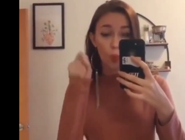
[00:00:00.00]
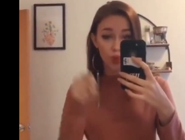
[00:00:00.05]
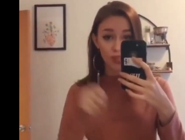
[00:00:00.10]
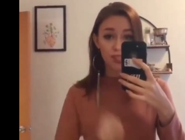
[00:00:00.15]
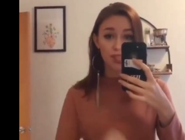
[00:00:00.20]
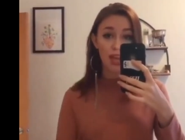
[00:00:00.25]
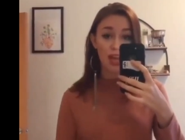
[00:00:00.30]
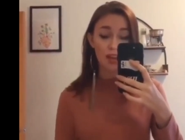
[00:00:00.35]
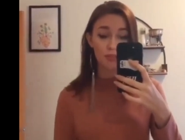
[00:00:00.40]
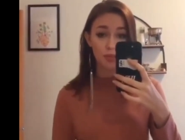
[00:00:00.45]
Once
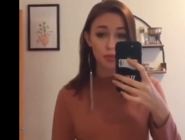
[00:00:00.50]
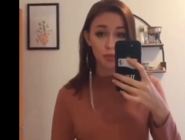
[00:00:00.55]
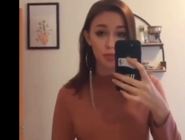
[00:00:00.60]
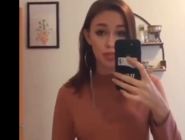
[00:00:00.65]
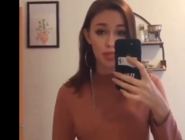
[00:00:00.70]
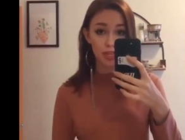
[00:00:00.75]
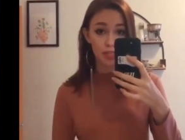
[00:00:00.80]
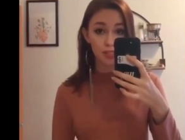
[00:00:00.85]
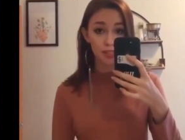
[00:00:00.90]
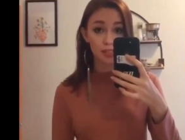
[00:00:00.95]
they have those
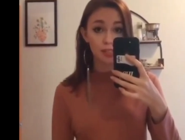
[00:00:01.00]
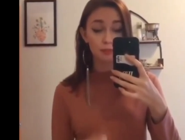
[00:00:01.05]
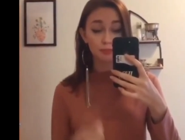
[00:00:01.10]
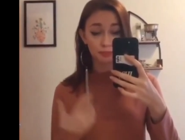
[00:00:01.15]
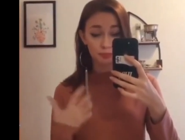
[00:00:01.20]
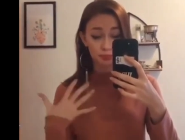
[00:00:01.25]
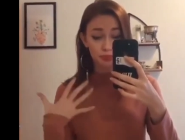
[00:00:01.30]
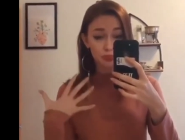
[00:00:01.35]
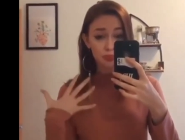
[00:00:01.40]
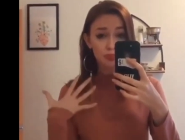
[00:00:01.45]
kids
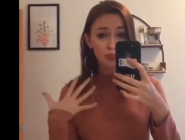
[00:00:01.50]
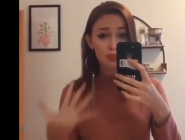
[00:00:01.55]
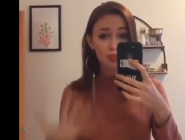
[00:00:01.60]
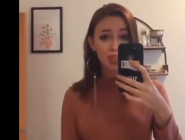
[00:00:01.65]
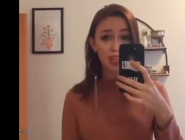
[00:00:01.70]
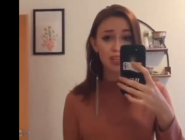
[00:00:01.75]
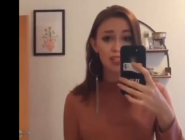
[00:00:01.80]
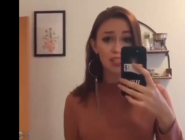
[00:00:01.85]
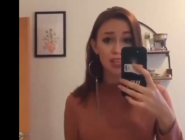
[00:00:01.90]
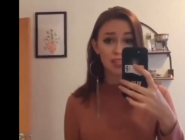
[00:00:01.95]

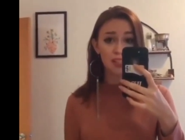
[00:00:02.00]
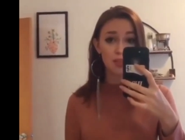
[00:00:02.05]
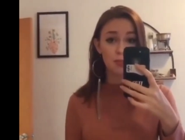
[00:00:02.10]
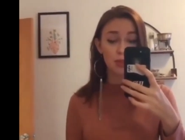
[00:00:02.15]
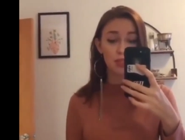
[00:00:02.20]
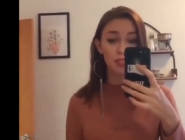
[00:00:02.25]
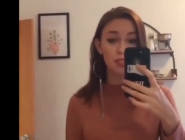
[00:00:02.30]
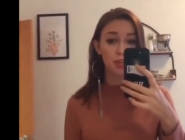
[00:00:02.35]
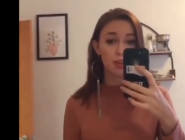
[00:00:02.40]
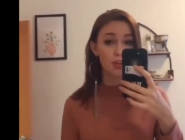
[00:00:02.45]
enticed in the
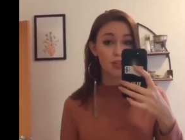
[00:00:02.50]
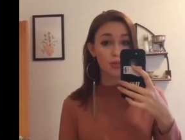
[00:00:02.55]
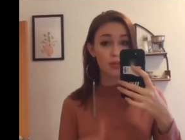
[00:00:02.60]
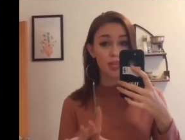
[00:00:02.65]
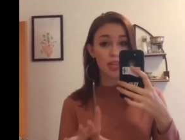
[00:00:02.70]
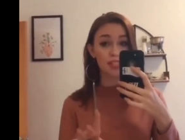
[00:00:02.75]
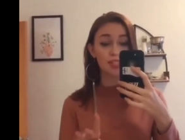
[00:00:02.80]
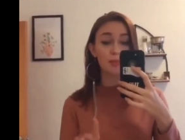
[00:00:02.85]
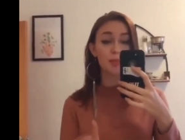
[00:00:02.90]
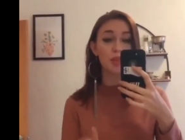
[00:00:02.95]
military, you
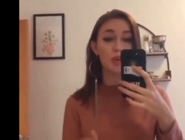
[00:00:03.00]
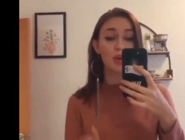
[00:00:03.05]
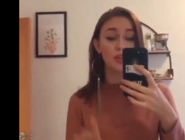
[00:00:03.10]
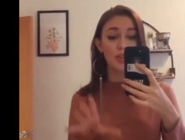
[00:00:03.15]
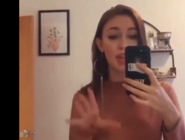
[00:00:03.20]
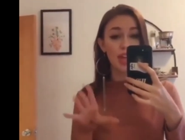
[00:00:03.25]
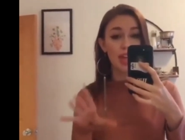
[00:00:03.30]
take something called